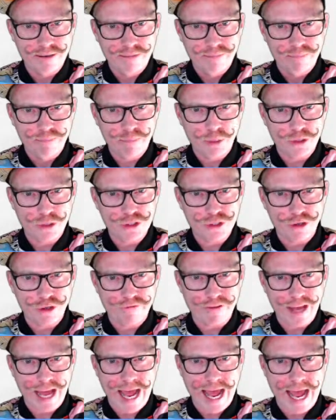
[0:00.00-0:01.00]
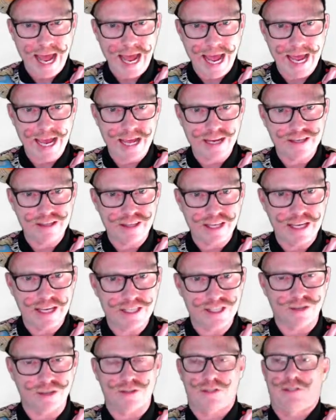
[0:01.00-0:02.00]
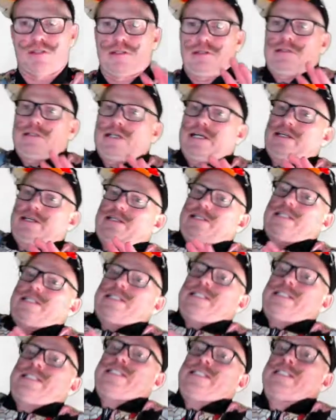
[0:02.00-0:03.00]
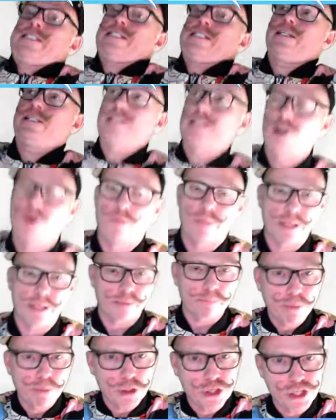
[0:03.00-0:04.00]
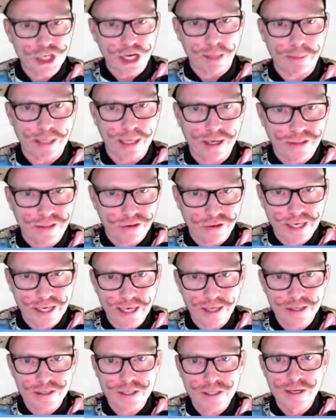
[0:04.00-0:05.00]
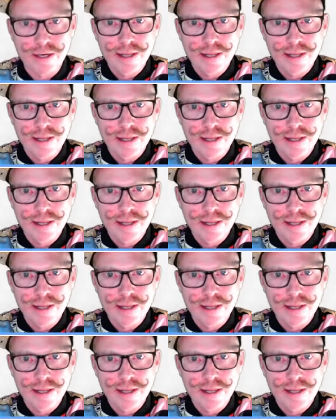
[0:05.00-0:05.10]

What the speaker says: put sort of a hand there. So it's like, yeah, it's helping it push up out of the ground.